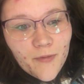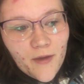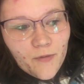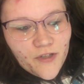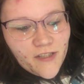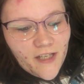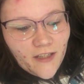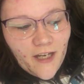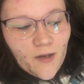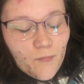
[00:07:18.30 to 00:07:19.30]
They were just
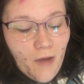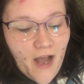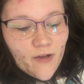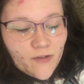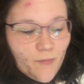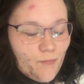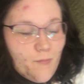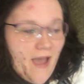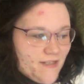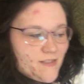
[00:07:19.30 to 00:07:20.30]
in like a mild,
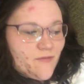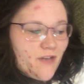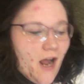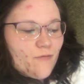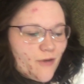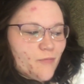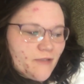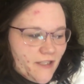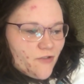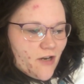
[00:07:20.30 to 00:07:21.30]
massive, not real
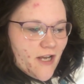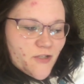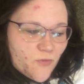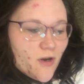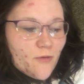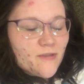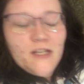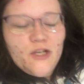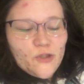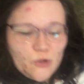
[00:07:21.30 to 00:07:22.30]
plane crash where it
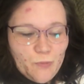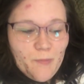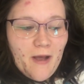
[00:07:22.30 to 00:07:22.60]
was super